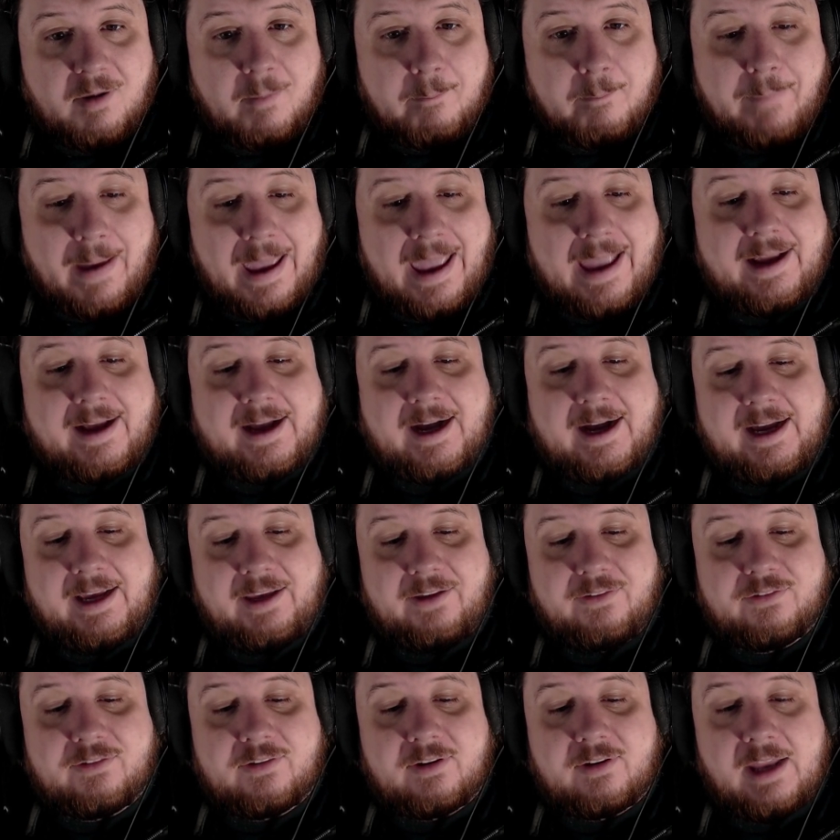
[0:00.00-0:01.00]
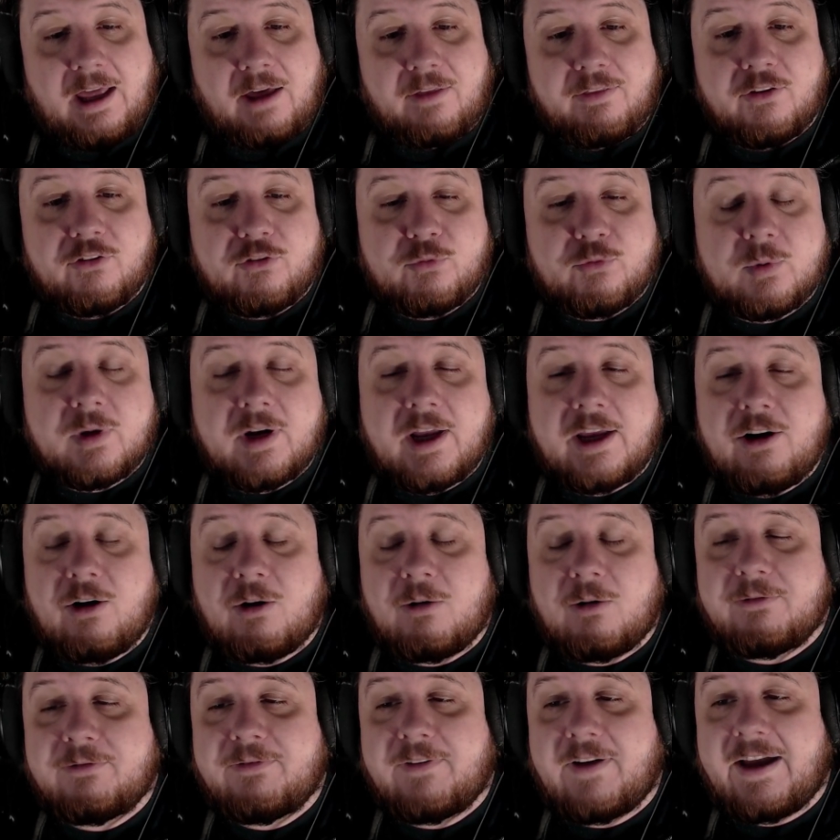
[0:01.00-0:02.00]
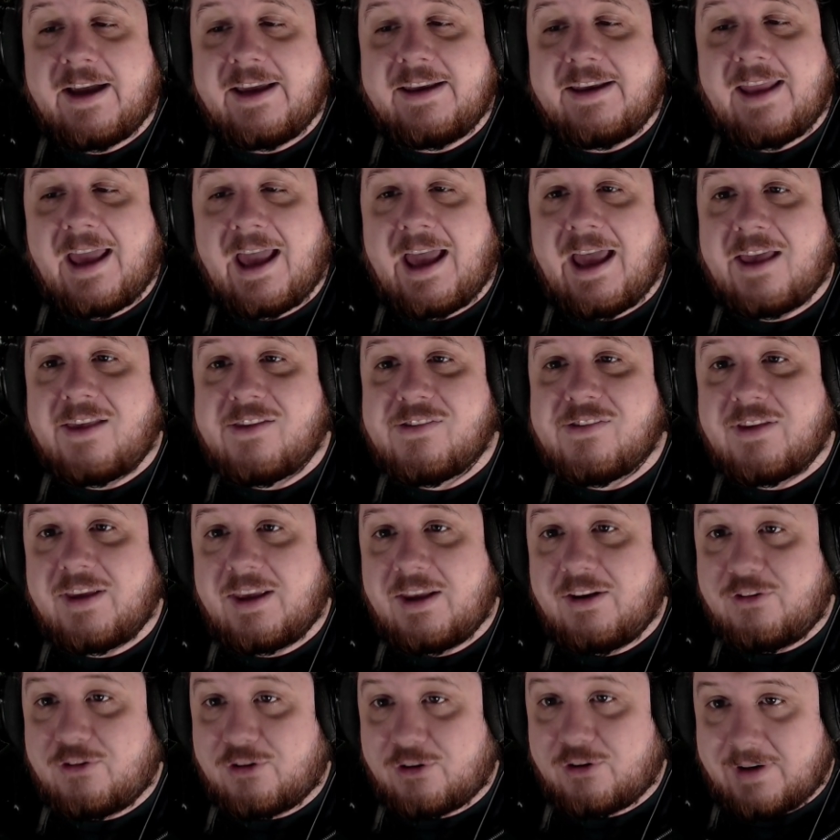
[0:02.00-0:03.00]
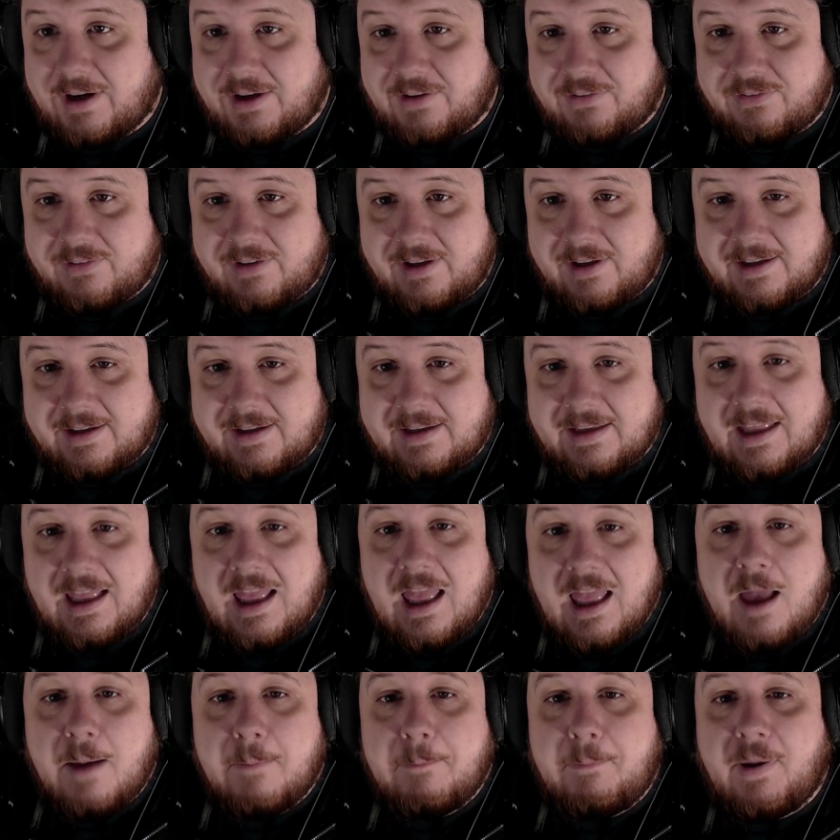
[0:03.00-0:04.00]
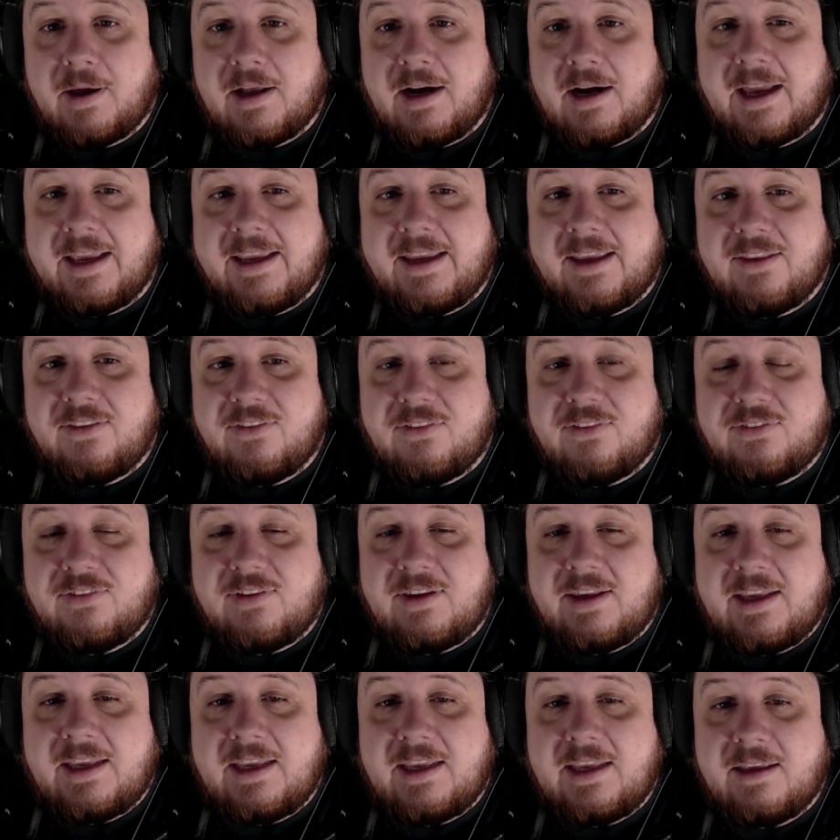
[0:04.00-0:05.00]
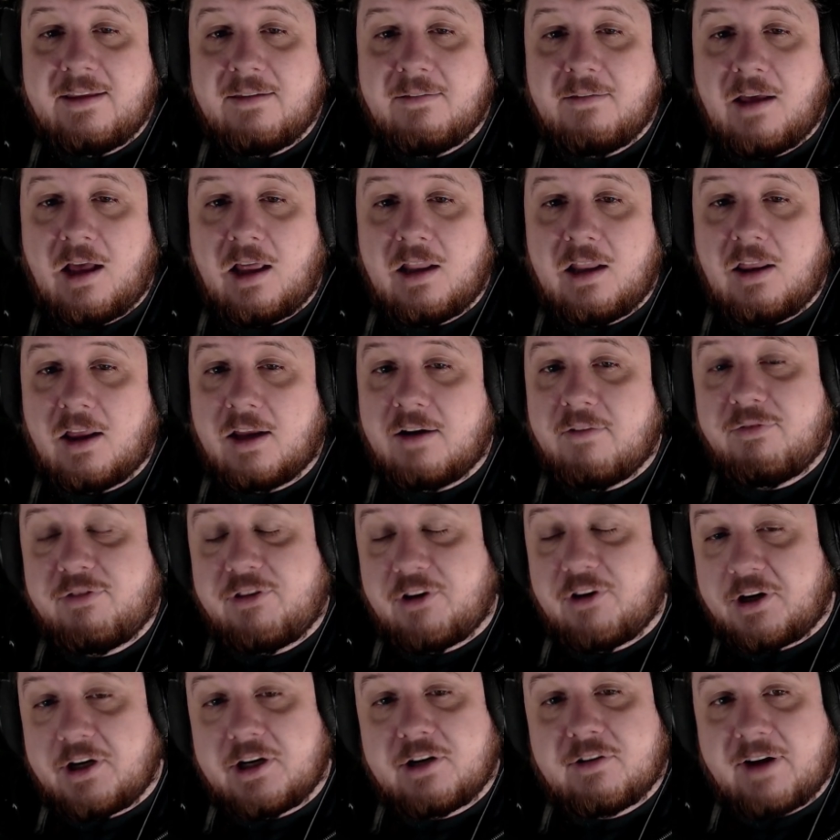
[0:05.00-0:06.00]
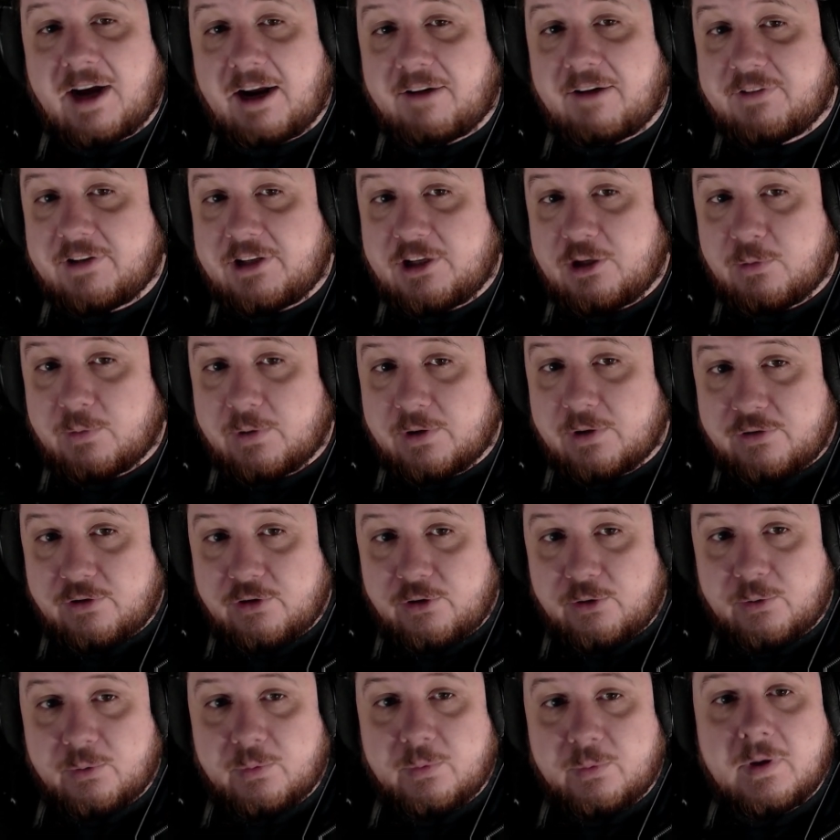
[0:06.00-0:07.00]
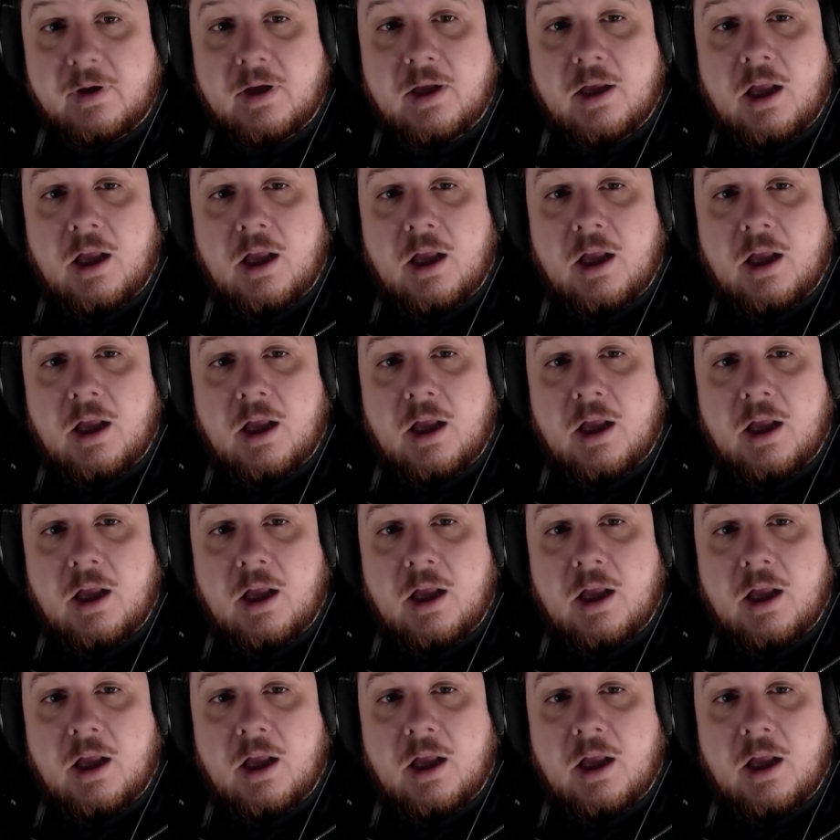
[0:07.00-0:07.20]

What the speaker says: Bank Heist. Now, this one I don't find as interesting, but I can see a lot of theory crafting you can do.